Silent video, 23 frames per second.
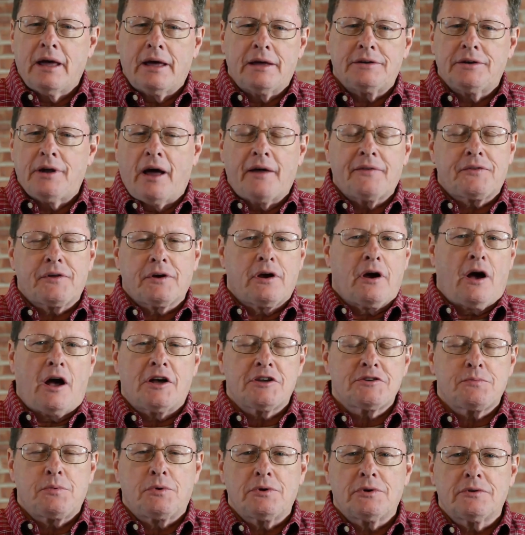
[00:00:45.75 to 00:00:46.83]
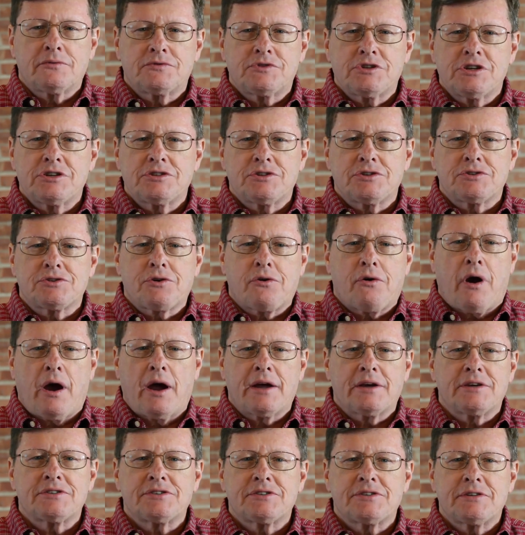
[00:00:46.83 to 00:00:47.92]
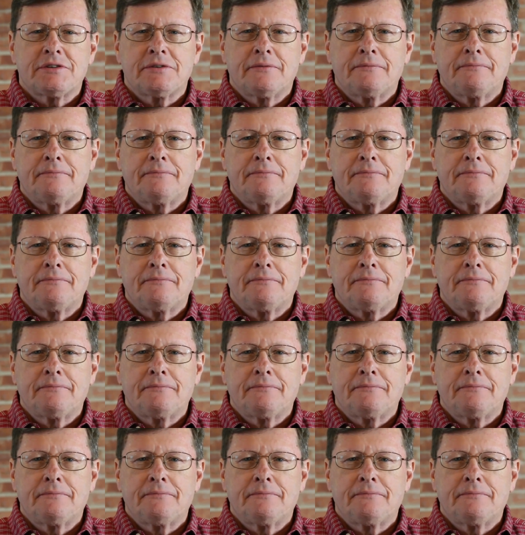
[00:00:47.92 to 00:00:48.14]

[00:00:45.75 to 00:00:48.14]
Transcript: and not the gospel of Jesus Christ.